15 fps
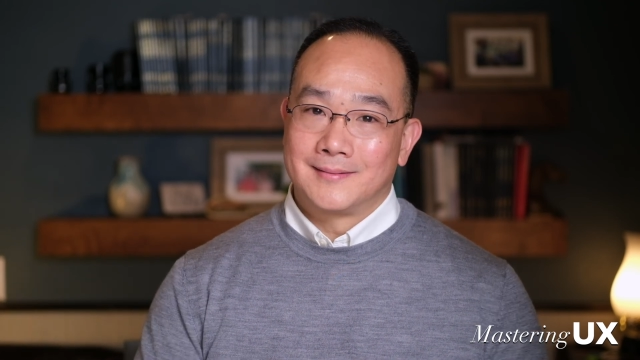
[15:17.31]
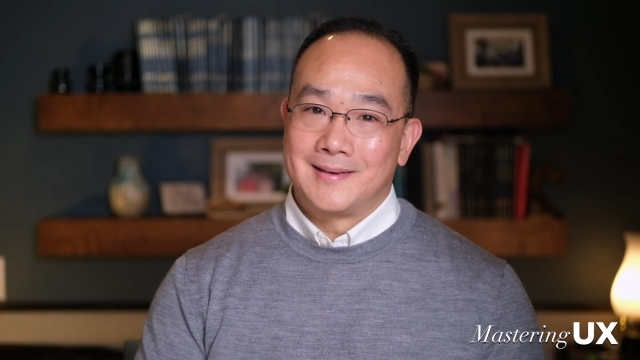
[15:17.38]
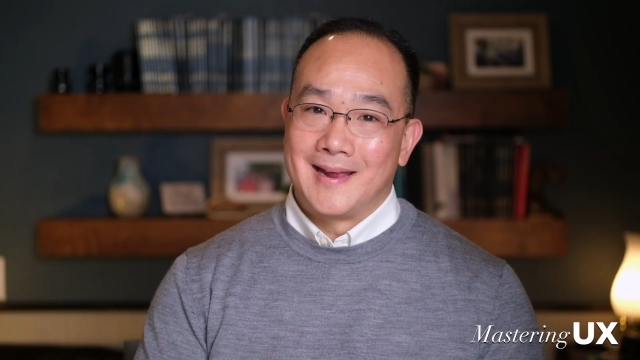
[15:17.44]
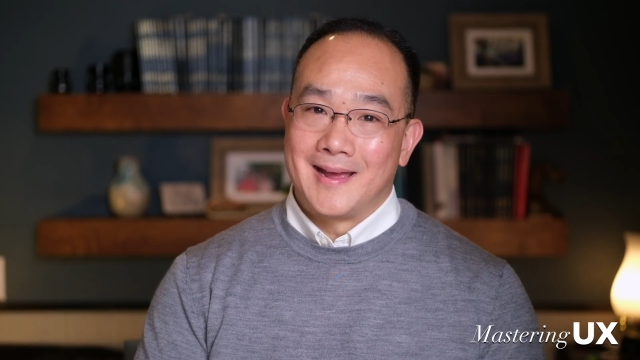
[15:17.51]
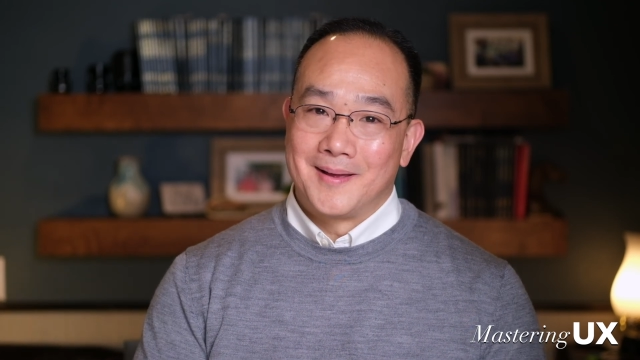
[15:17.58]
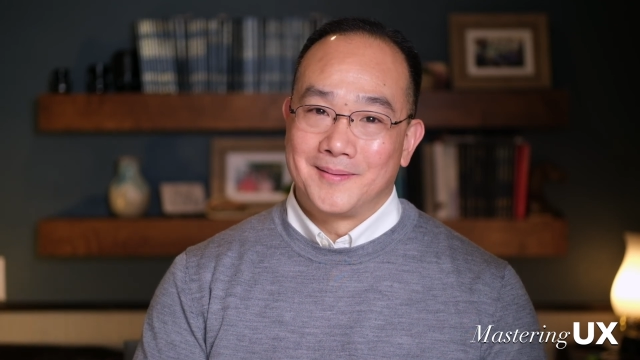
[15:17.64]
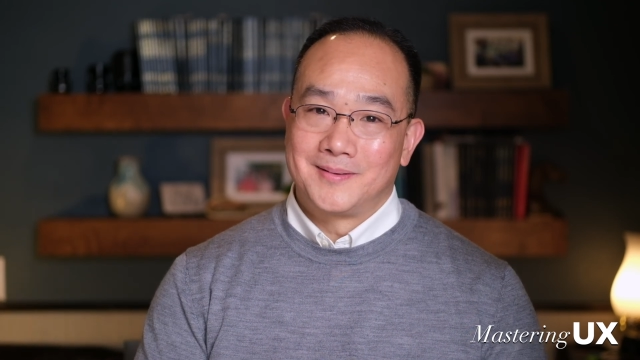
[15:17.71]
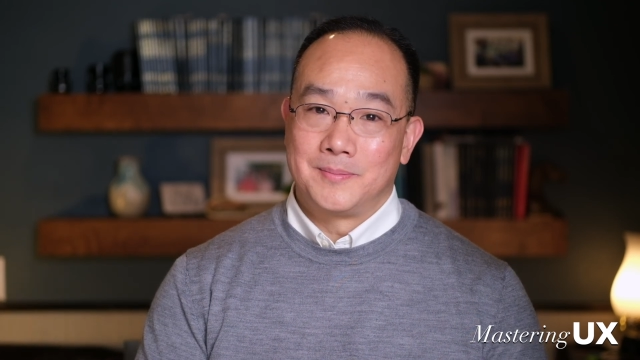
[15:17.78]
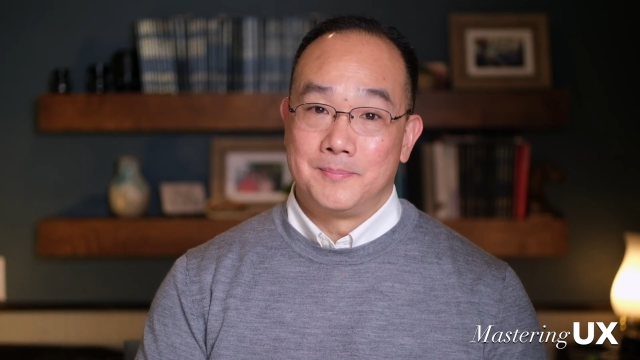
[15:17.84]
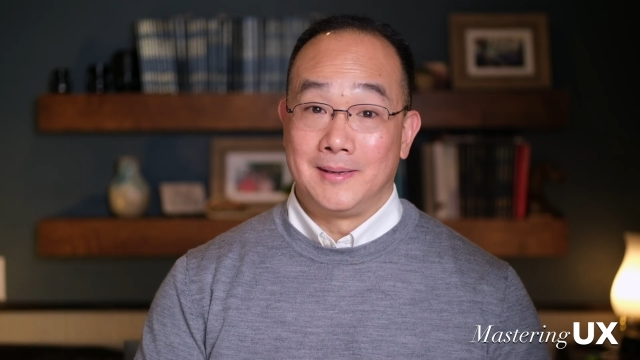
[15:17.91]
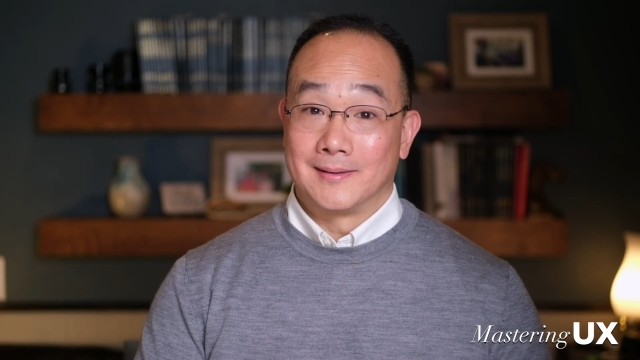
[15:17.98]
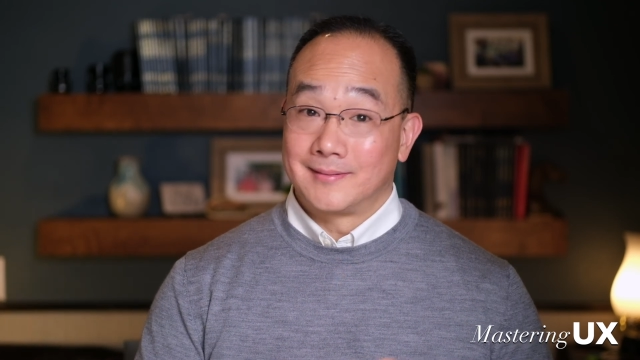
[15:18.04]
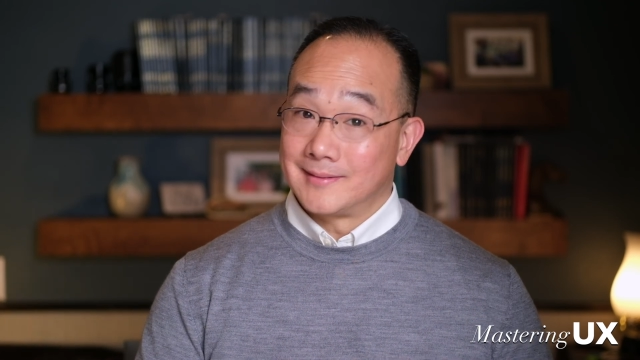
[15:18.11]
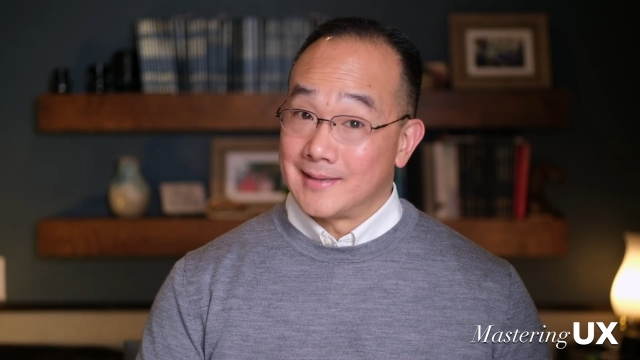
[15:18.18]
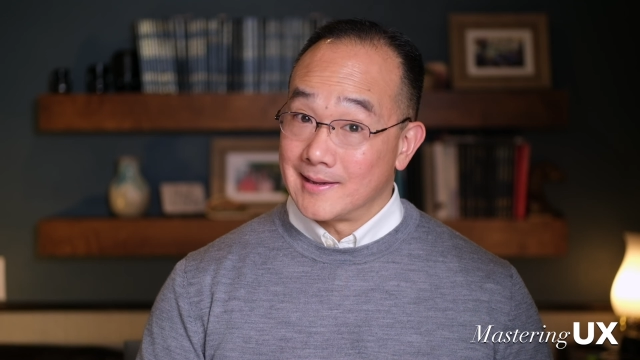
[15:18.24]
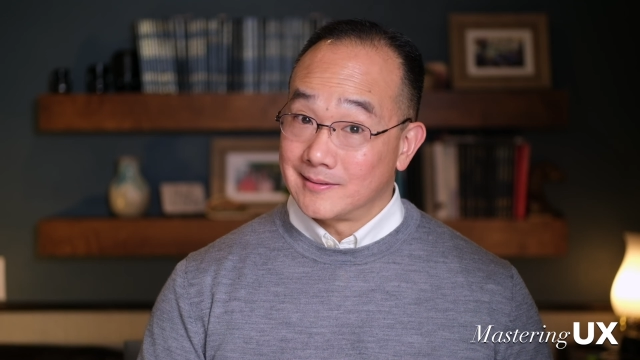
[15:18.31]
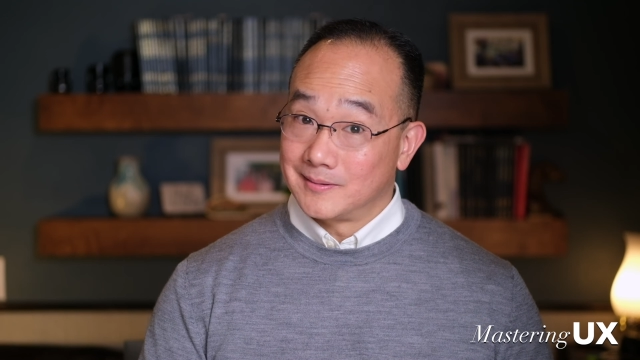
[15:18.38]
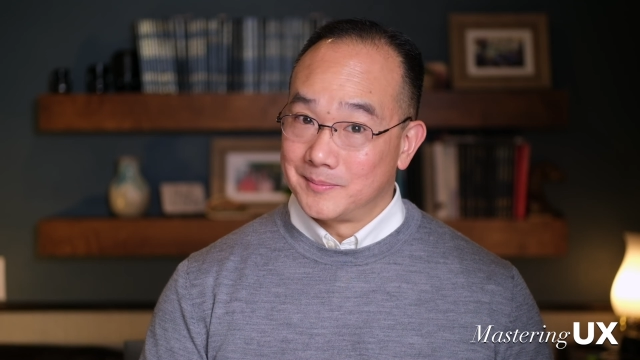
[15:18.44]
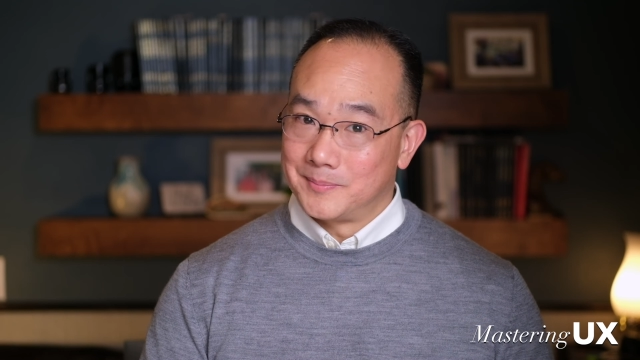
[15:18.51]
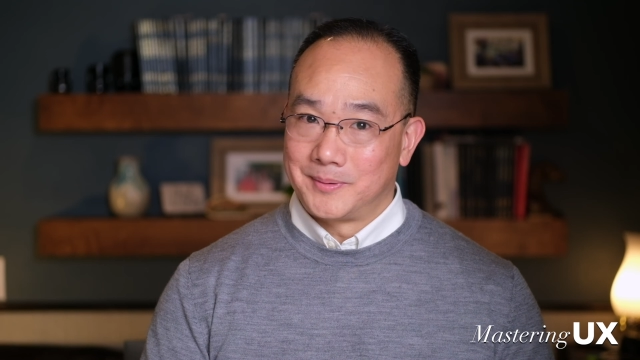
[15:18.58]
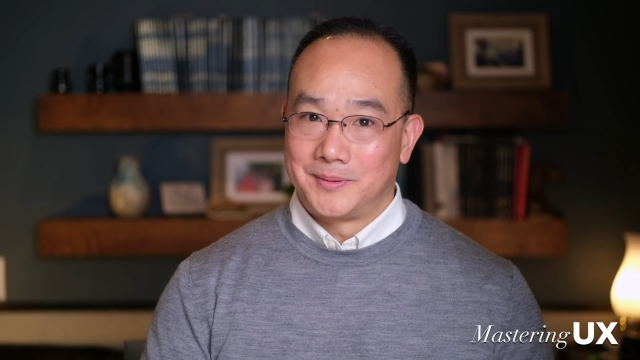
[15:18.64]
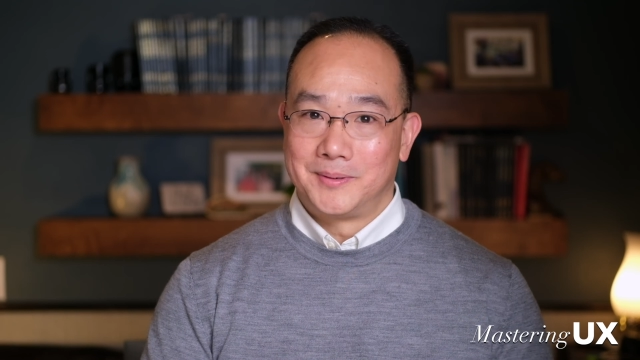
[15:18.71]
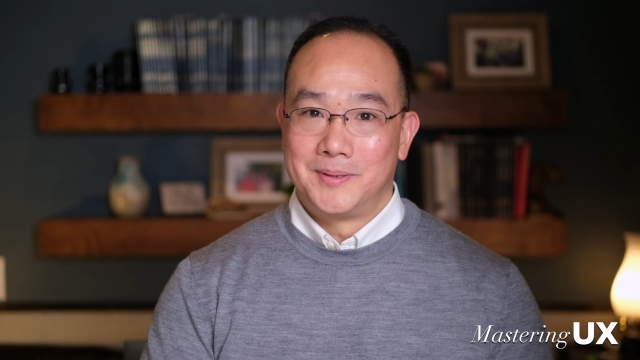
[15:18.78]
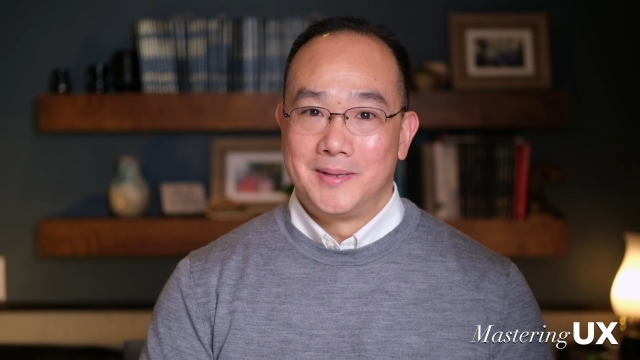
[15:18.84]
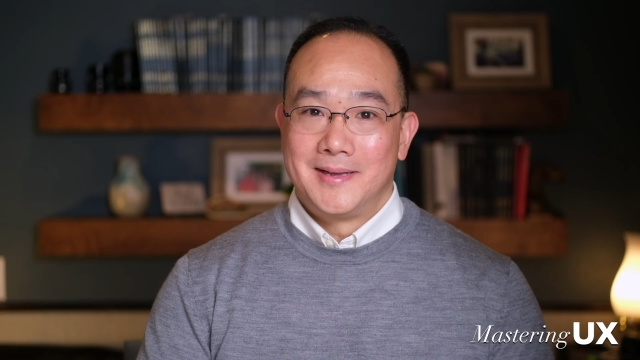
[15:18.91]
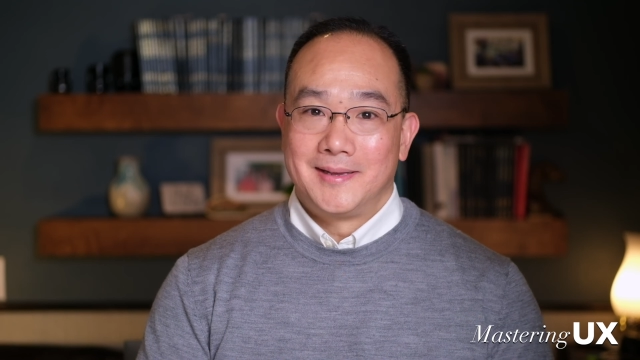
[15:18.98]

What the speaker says: down to be accessible.